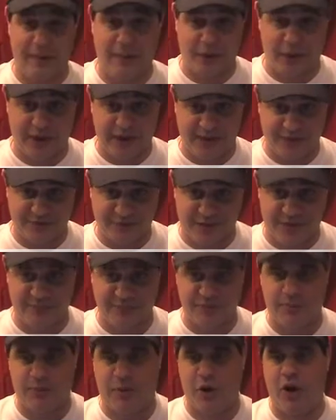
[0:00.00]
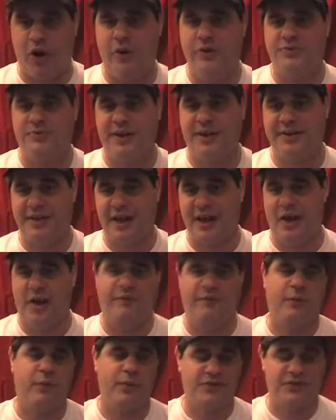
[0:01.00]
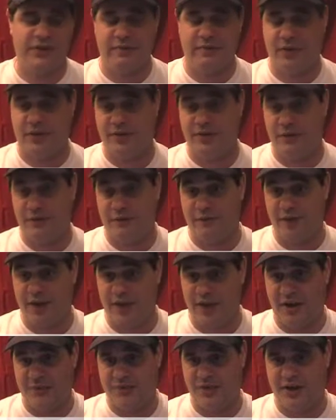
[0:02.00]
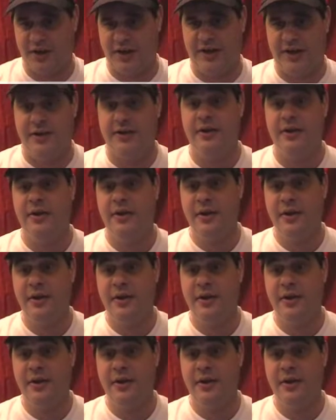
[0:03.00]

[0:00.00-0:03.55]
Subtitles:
I will answer them tomorrow. It's my day off. I wasn't even going to do a video tonight.